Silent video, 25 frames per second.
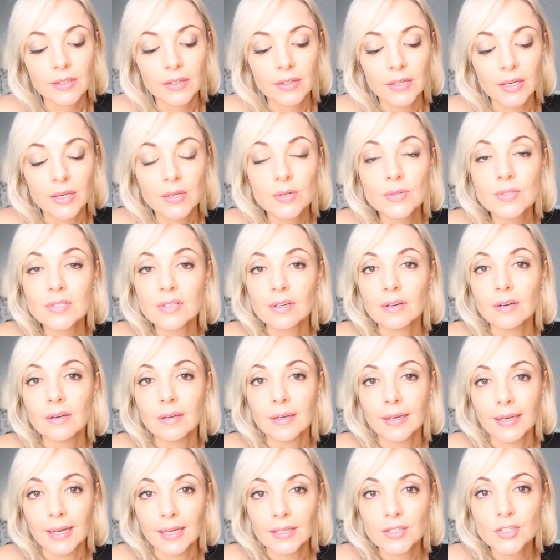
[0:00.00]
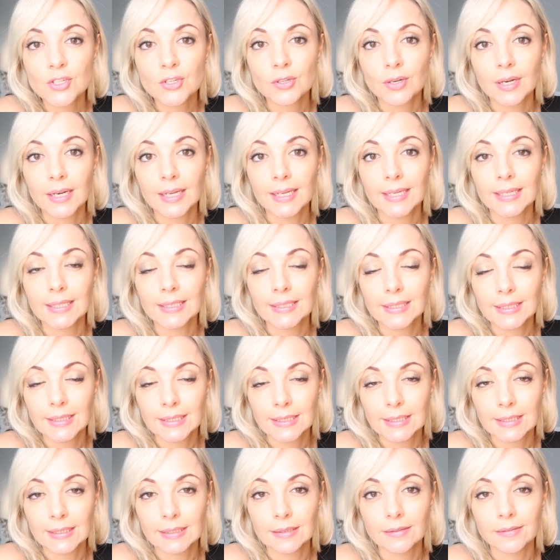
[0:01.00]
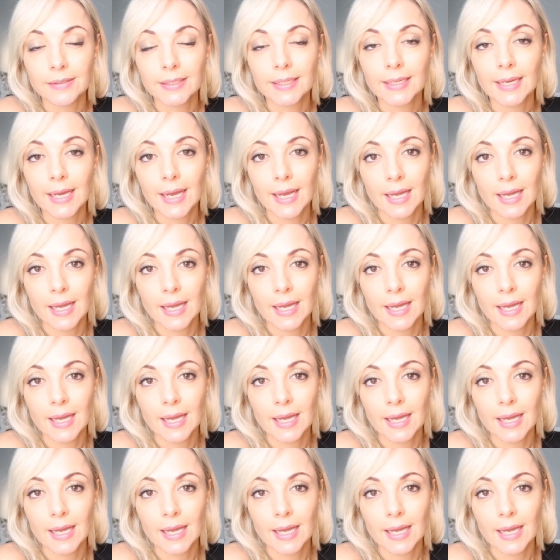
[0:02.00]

those are naturally occurring